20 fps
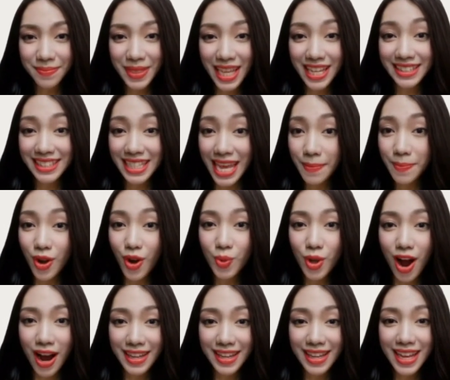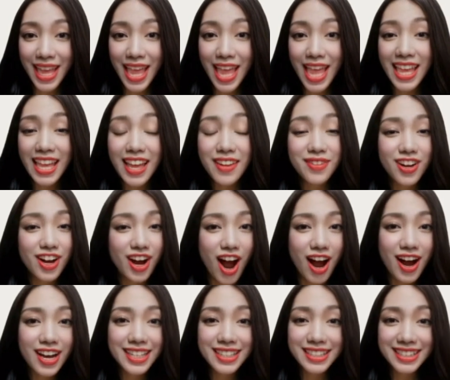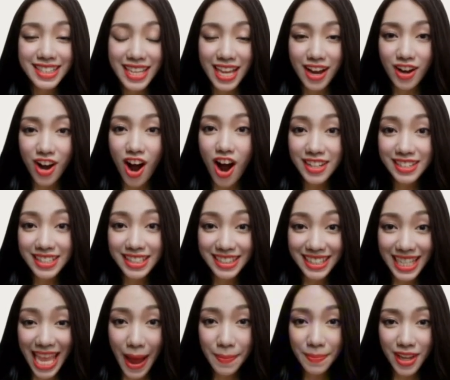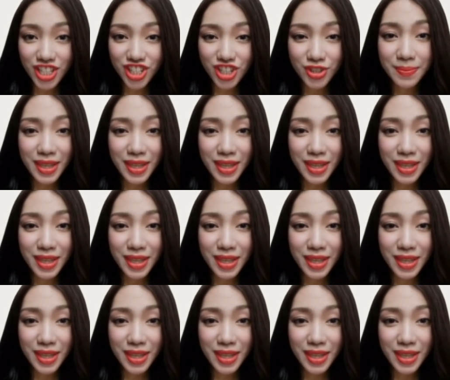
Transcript: Example 1. If a guardian sale causes damage